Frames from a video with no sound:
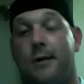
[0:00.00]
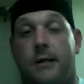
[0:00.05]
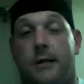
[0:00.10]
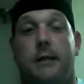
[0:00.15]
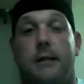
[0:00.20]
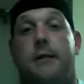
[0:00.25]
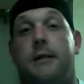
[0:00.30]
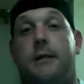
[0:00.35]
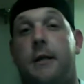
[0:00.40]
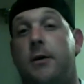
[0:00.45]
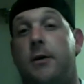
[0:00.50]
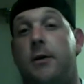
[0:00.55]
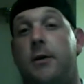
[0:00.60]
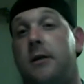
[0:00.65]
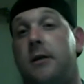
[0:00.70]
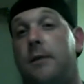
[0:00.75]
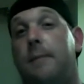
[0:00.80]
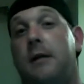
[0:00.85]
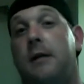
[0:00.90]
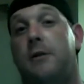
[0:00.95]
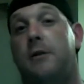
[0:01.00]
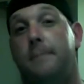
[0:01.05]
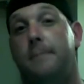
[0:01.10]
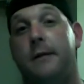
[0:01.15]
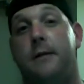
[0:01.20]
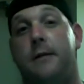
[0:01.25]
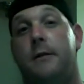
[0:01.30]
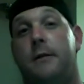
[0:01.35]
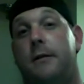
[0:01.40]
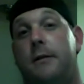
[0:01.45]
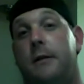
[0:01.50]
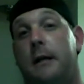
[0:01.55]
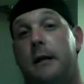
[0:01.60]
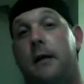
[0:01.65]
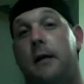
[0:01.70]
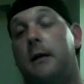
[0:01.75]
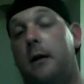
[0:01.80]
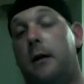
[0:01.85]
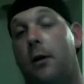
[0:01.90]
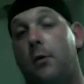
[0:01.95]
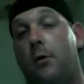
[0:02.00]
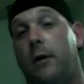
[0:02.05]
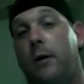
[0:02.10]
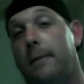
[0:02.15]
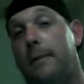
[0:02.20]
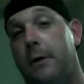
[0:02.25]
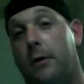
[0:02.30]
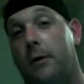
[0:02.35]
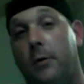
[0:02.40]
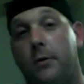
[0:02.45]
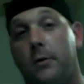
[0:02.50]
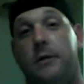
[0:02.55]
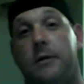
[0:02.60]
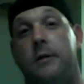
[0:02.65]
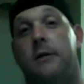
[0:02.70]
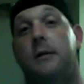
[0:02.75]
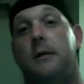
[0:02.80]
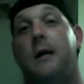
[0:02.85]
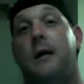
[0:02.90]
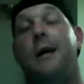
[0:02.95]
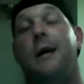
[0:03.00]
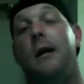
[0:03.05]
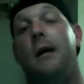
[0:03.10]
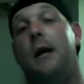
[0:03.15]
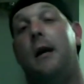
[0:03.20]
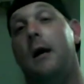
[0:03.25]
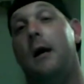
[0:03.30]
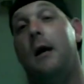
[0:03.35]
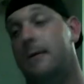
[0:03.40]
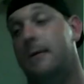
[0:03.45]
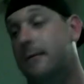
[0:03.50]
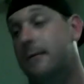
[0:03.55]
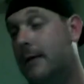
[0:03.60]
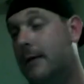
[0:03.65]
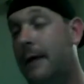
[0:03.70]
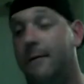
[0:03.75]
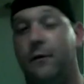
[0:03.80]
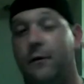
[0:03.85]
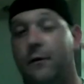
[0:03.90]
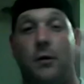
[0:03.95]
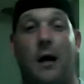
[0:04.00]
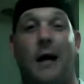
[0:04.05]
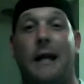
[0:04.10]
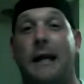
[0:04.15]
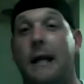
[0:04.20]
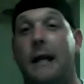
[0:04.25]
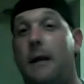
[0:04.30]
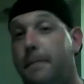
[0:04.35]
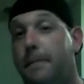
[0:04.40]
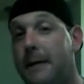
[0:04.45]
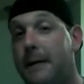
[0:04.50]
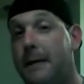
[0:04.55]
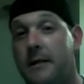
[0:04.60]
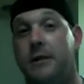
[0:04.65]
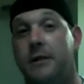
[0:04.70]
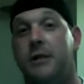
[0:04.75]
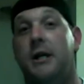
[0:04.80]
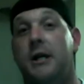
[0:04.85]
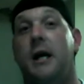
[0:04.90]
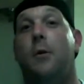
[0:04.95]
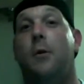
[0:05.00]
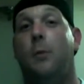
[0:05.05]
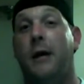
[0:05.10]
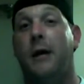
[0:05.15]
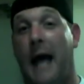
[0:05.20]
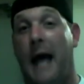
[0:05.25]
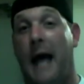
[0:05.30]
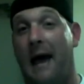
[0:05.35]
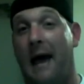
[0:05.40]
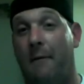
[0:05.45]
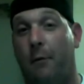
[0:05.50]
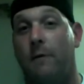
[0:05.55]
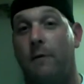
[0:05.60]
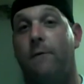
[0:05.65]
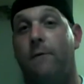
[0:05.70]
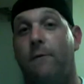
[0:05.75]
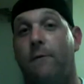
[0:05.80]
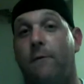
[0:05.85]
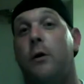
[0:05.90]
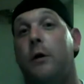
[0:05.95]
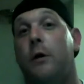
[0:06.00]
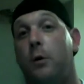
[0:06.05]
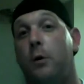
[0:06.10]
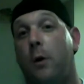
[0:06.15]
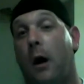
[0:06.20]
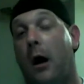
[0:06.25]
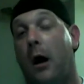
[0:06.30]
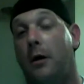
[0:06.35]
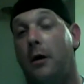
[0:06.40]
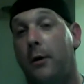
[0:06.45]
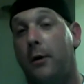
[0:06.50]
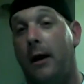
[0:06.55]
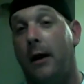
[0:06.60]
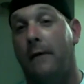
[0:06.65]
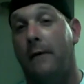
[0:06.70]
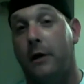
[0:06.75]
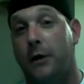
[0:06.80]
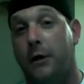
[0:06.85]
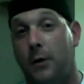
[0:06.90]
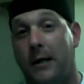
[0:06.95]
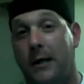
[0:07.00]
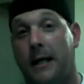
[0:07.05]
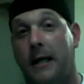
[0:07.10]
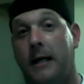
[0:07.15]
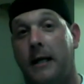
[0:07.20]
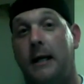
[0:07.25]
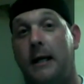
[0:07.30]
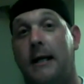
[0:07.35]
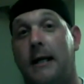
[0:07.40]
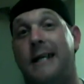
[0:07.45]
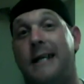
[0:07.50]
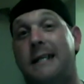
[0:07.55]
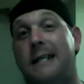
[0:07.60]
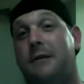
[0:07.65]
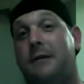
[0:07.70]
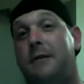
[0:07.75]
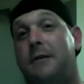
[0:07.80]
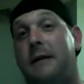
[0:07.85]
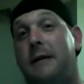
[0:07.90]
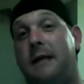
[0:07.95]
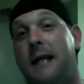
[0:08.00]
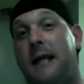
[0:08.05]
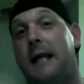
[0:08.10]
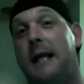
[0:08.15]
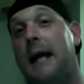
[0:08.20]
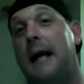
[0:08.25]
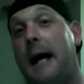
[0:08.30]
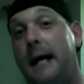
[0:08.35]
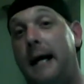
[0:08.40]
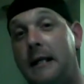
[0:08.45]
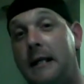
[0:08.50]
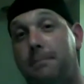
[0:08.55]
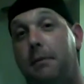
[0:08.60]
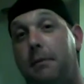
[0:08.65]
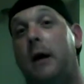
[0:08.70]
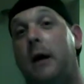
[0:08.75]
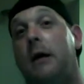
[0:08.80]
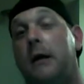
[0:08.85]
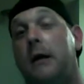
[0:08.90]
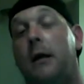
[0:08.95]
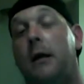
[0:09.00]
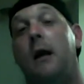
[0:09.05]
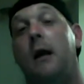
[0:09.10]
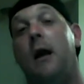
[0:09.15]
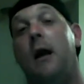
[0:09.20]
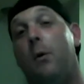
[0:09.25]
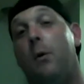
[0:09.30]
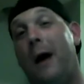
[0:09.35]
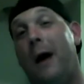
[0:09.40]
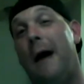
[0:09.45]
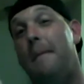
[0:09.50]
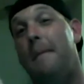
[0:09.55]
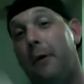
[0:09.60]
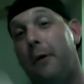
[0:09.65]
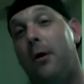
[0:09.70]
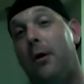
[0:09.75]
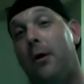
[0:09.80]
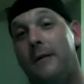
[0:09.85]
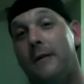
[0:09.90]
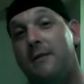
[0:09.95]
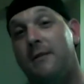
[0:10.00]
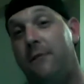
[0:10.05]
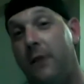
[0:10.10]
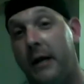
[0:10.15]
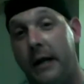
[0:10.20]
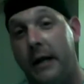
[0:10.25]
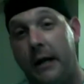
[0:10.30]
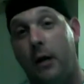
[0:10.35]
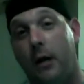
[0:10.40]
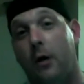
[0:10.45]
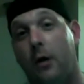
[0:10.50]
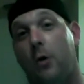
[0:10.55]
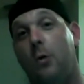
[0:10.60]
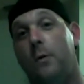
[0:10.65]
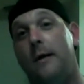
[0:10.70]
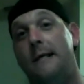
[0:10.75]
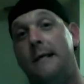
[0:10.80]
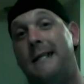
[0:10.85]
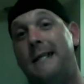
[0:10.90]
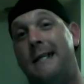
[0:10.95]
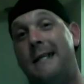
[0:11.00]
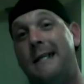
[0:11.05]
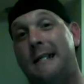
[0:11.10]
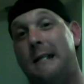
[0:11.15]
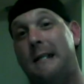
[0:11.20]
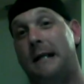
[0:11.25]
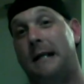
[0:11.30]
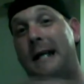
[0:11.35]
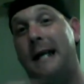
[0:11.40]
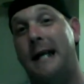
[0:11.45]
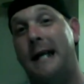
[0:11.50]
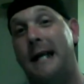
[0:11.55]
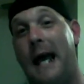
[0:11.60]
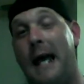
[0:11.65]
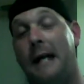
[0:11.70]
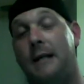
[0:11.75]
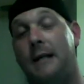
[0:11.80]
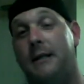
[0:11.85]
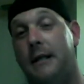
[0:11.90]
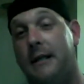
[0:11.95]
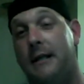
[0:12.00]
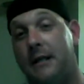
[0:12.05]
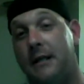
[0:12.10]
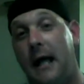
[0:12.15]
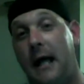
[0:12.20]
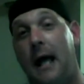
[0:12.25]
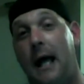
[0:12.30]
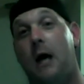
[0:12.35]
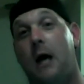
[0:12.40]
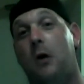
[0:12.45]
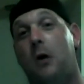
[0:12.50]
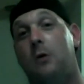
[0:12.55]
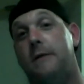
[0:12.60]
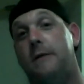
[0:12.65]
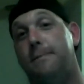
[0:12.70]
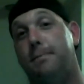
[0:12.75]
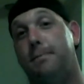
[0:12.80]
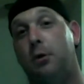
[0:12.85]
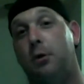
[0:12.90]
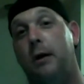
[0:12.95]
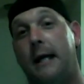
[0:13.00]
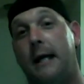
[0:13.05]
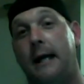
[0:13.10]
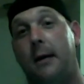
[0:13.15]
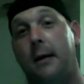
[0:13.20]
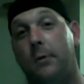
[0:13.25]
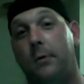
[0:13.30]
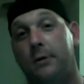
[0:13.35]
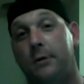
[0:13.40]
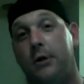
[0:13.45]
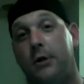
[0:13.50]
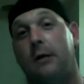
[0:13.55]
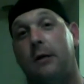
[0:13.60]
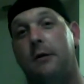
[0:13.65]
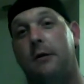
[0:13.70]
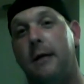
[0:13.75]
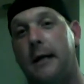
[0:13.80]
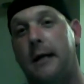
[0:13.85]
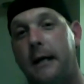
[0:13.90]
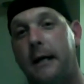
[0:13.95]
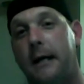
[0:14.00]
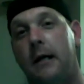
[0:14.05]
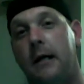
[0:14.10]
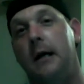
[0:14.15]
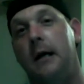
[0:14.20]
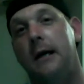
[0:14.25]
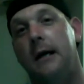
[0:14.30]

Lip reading: just get serious about your business and go grab their courses. If you're not in a business yet, we have one for you. All you have to do to get in it is click that nice button right below this video. It says Get Access Now. It's pretty. I want you to click it,